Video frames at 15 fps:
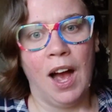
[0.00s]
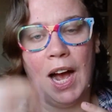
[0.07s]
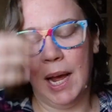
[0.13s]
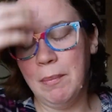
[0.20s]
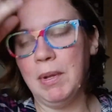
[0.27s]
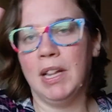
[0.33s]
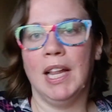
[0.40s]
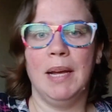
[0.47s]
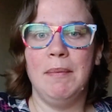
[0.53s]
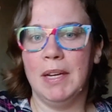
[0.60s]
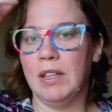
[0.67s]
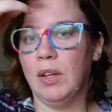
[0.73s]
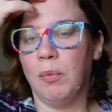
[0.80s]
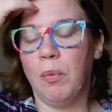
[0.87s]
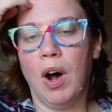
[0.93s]
I'm
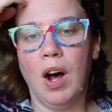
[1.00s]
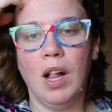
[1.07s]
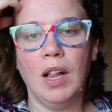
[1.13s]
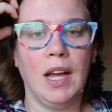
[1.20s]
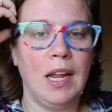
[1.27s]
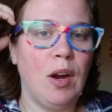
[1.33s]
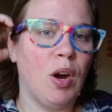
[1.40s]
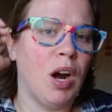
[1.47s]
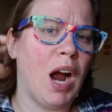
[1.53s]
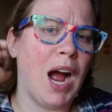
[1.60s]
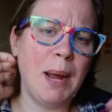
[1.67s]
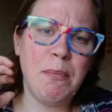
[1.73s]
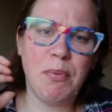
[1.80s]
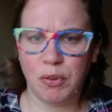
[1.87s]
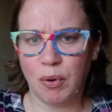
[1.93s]
climbing the wall or
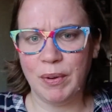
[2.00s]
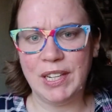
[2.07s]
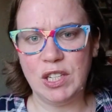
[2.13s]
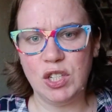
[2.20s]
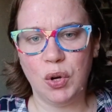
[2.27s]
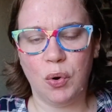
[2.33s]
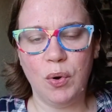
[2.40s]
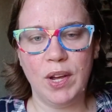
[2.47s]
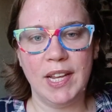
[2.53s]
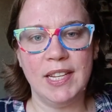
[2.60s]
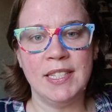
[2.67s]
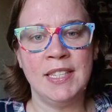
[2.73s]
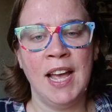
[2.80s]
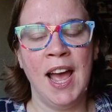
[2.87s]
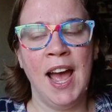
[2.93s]
I'm throwing
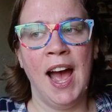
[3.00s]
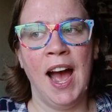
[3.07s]
toys